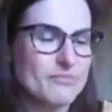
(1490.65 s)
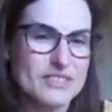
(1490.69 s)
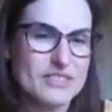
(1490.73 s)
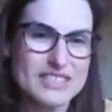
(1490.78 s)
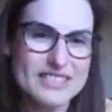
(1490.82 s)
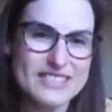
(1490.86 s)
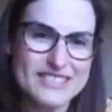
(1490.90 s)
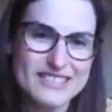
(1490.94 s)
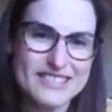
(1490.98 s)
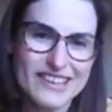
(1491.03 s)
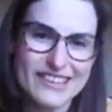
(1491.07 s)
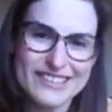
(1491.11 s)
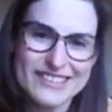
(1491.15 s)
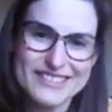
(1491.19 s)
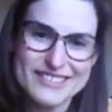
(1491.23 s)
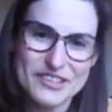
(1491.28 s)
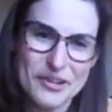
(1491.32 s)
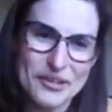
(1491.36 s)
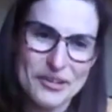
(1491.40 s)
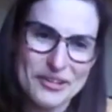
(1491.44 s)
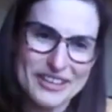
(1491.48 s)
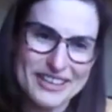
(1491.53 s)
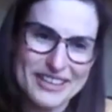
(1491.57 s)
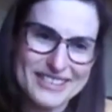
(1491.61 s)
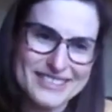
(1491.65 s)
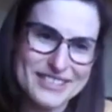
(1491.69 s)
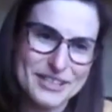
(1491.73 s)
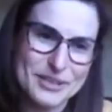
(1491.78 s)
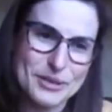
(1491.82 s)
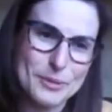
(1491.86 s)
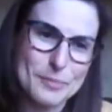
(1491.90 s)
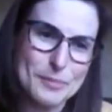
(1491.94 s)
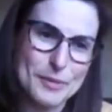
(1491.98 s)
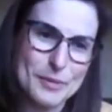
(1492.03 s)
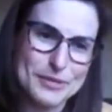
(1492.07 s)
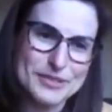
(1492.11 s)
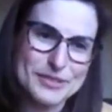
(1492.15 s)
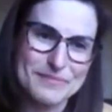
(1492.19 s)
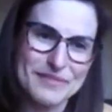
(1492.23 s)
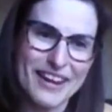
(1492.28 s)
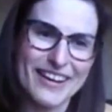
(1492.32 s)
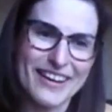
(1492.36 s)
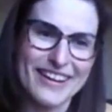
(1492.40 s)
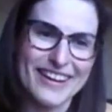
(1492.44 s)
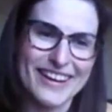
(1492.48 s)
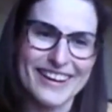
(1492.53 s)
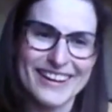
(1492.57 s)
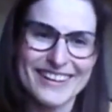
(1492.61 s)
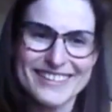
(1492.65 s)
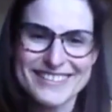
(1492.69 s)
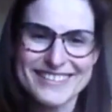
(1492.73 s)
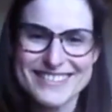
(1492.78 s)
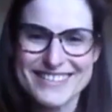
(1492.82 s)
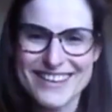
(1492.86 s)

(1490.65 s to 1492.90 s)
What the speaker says: this is going to start hitting your bottom line.